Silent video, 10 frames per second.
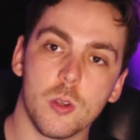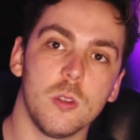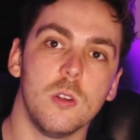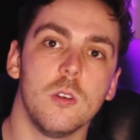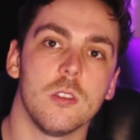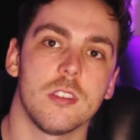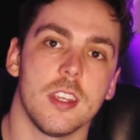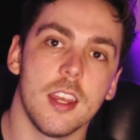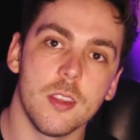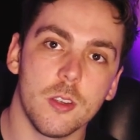Local Haunts,
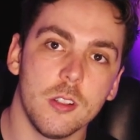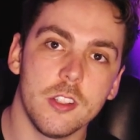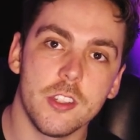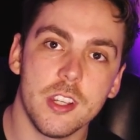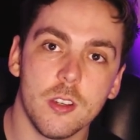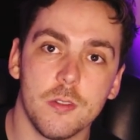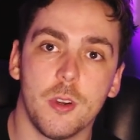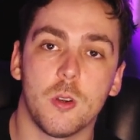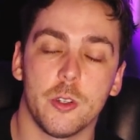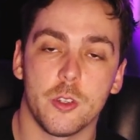an anthology of
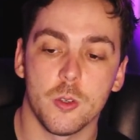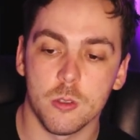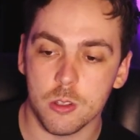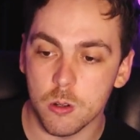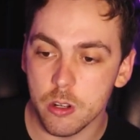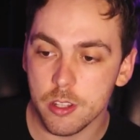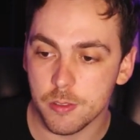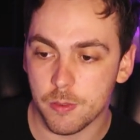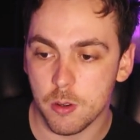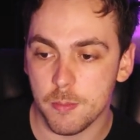horror short
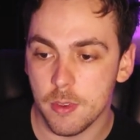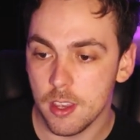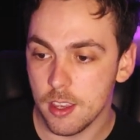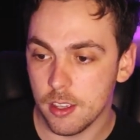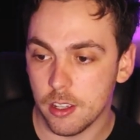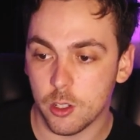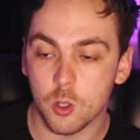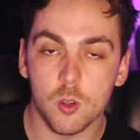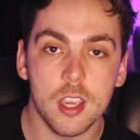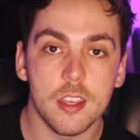stories from uh,
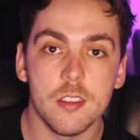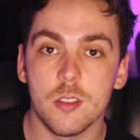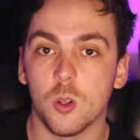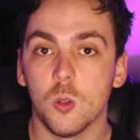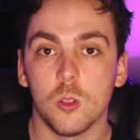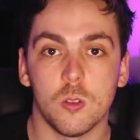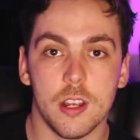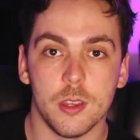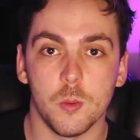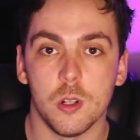creators all
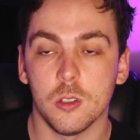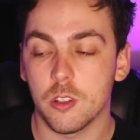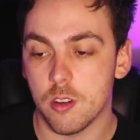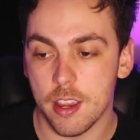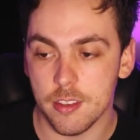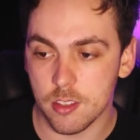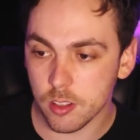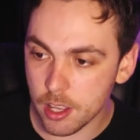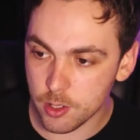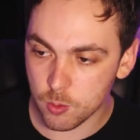around the world, creators
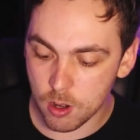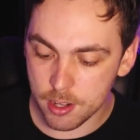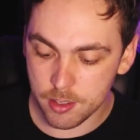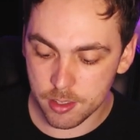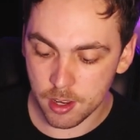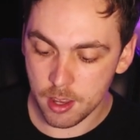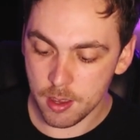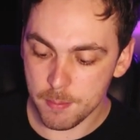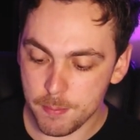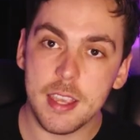slash writers,
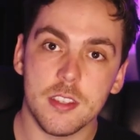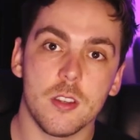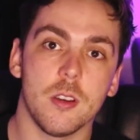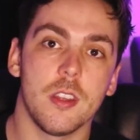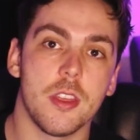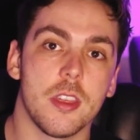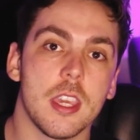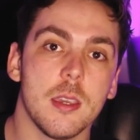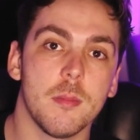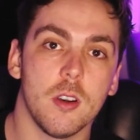based on the
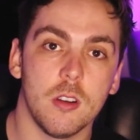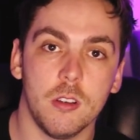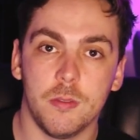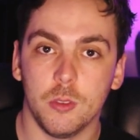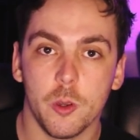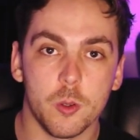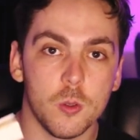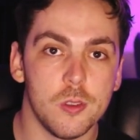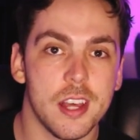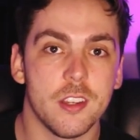theme of
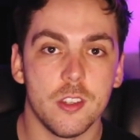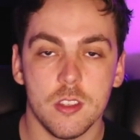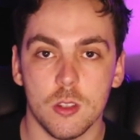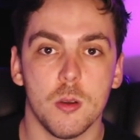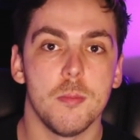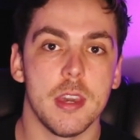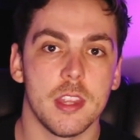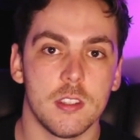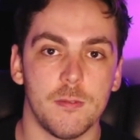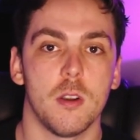local legends or
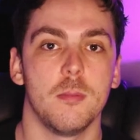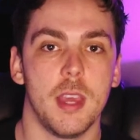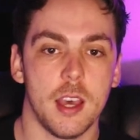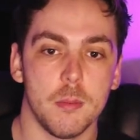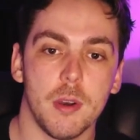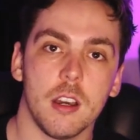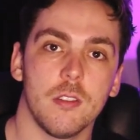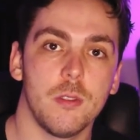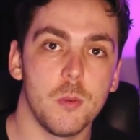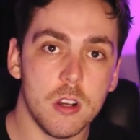myths from our part
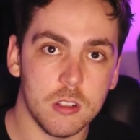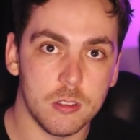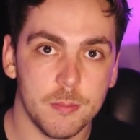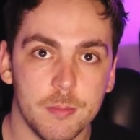of the world.